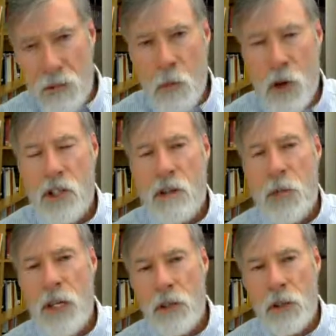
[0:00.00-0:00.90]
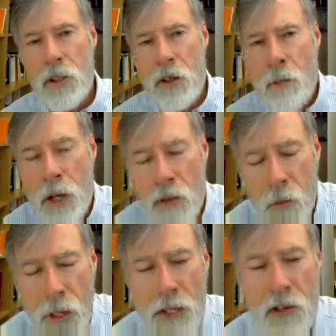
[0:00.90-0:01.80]
Points I made earlier about the
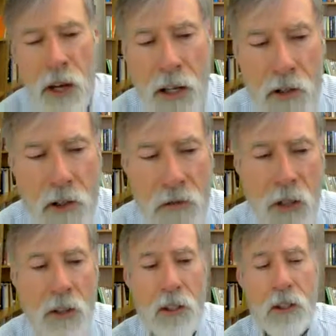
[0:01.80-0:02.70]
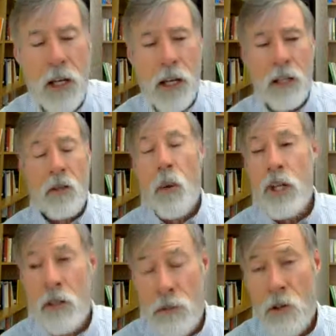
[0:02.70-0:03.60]
way science is funded today, and the way
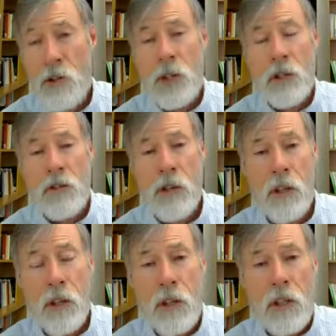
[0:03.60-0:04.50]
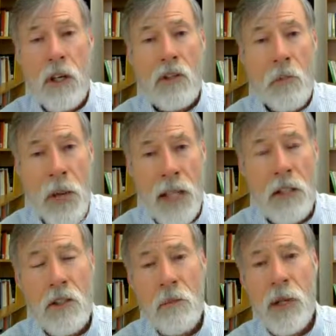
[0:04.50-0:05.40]
universities are
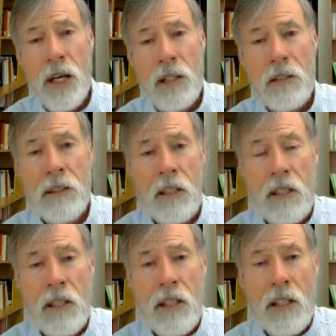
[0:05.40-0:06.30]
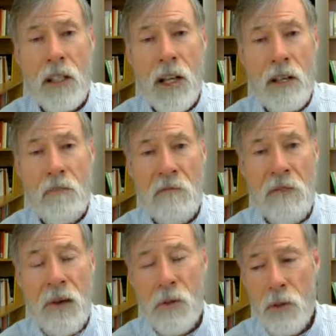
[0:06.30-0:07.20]
dependent upon
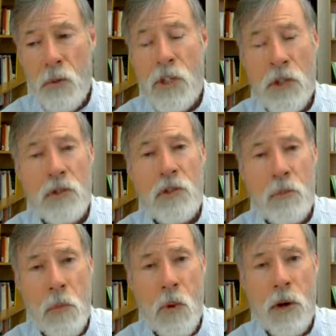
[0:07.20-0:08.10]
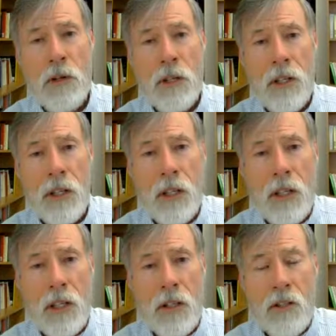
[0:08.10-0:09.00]
federal research support
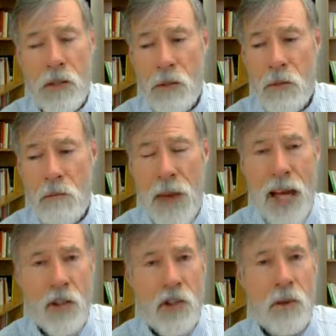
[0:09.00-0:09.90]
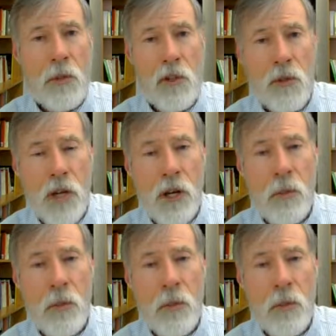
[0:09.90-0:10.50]
to manage their research efforts.